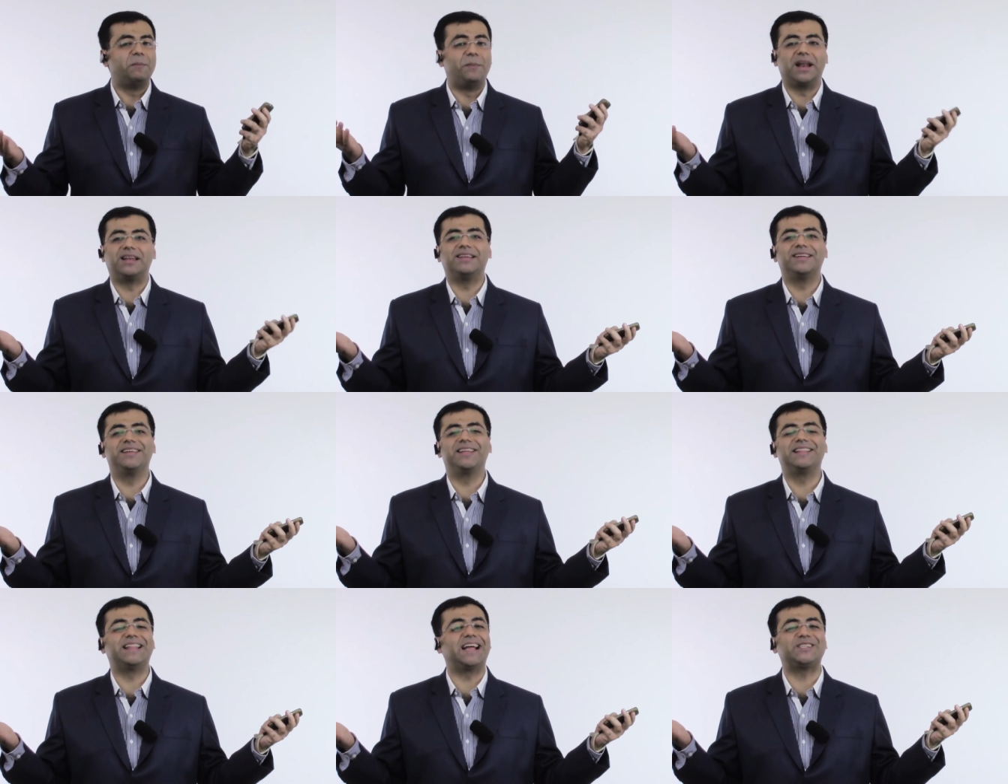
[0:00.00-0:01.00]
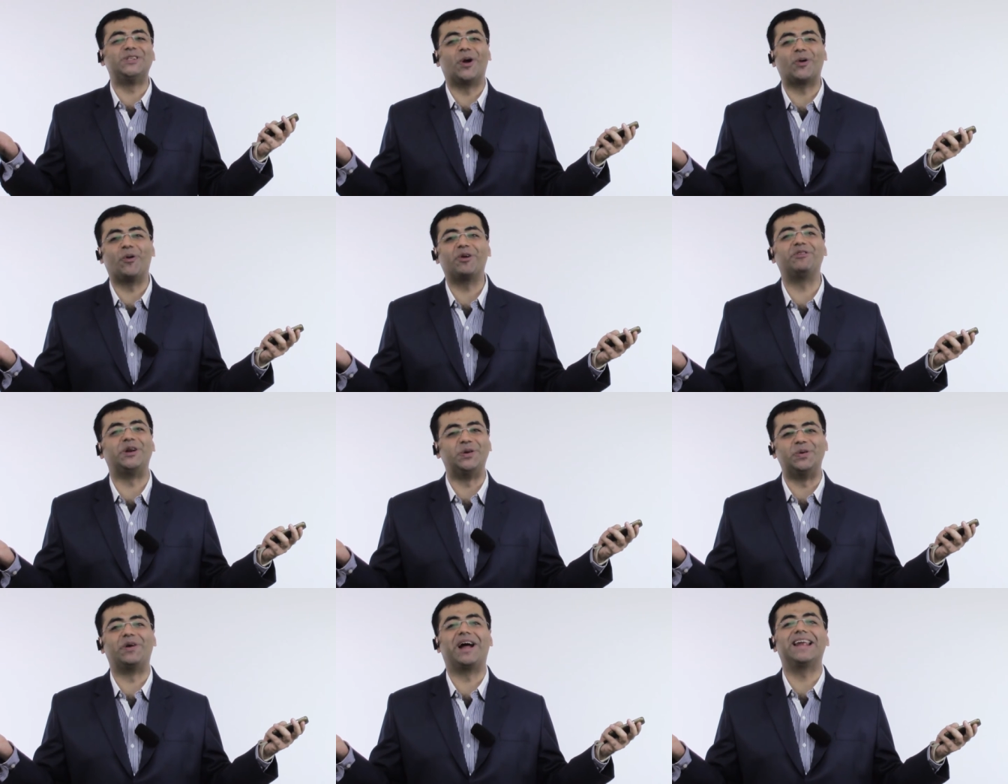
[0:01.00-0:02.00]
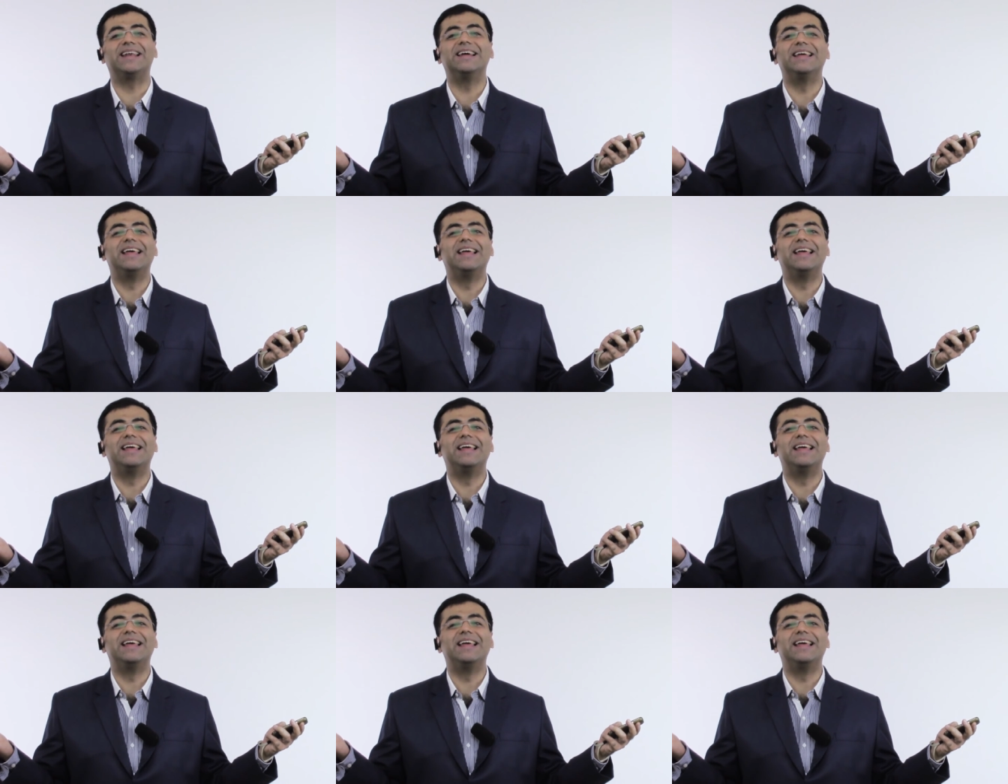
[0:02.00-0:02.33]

But that's not what we do, right?